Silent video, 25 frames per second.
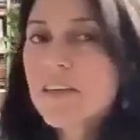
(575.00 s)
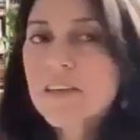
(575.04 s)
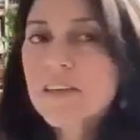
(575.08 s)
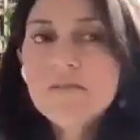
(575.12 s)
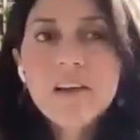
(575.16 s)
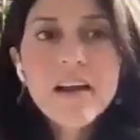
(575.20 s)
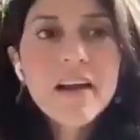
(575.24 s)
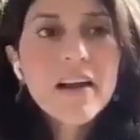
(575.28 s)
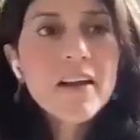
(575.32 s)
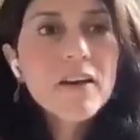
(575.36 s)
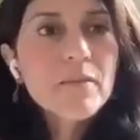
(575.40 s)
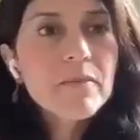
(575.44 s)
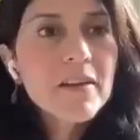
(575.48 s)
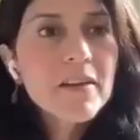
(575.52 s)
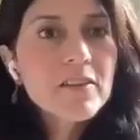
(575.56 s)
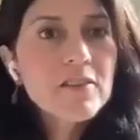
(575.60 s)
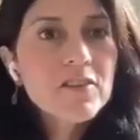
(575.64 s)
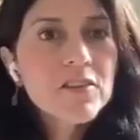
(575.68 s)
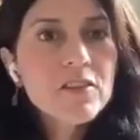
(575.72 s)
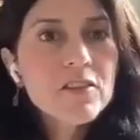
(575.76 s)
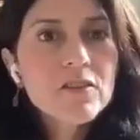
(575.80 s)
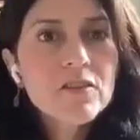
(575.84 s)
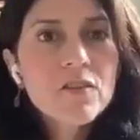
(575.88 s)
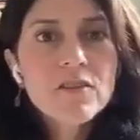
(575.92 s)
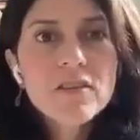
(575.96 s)
your environment,
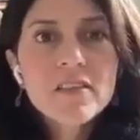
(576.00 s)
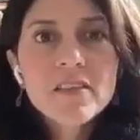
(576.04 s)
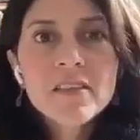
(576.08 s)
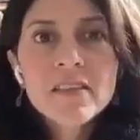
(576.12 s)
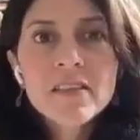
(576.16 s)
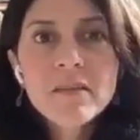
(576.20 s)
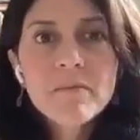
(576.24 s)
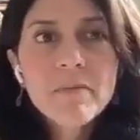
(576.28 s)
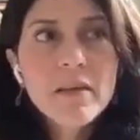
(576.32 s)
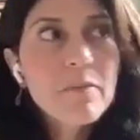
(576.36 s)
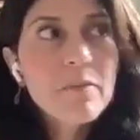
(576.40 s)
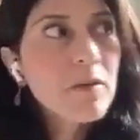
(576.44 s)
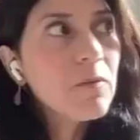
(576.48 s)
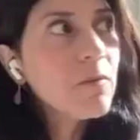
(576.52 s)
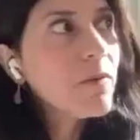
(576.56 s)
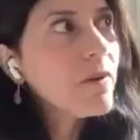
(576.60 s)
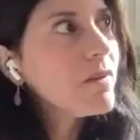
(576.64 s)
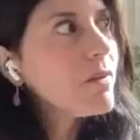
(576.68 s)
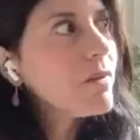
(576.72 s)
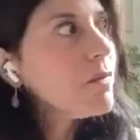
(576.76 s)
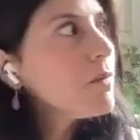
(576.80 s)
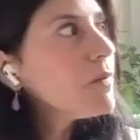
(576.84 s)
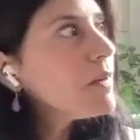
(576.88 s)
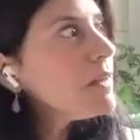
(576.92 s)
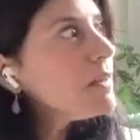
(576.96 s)
just noticing maybe where
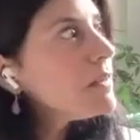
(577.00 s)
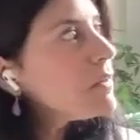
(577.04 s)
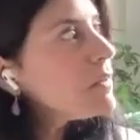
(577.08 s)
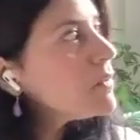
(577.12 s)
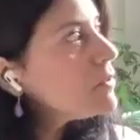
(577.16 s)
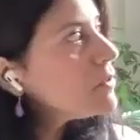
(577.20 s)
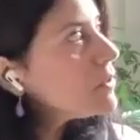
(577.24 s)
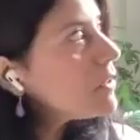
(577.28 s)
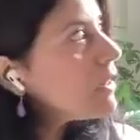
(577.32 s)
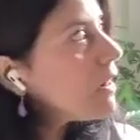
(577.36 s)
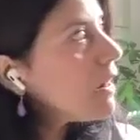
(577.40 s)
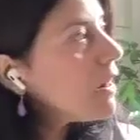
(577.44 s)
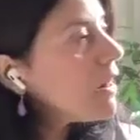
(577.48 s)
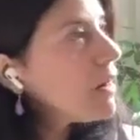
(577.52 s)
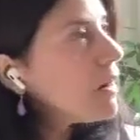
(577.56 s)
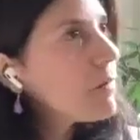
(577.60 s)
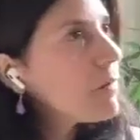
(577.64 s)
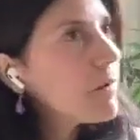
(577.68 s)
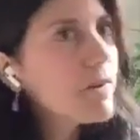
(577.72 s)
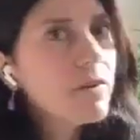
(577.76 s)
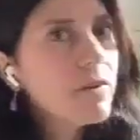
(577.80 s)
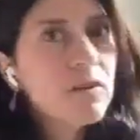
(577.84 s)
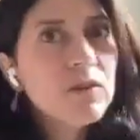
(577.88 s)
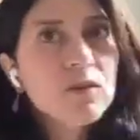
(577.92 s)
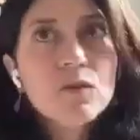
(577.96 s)
the windows are,
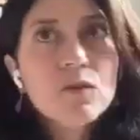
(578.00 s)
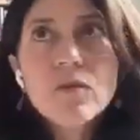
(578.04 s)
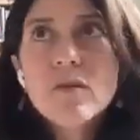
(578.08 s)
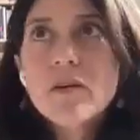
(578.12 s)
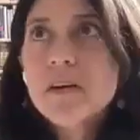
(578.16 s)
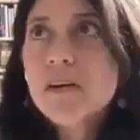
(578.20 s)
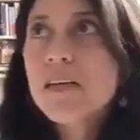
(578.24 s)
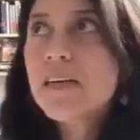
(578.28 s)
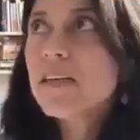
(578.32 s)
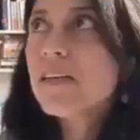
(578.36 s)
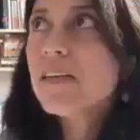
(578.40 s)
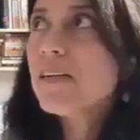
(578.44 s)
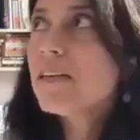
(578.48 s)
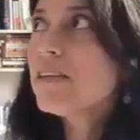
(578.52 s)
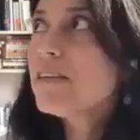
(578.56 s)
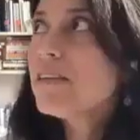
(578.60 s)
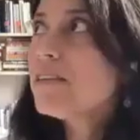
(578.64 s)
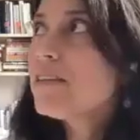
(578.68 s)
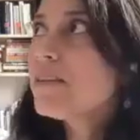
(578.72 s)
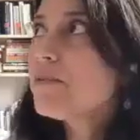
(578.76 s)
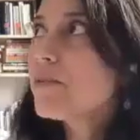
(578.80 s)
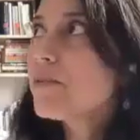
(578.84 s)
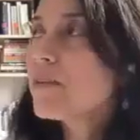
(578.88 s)
where the door is,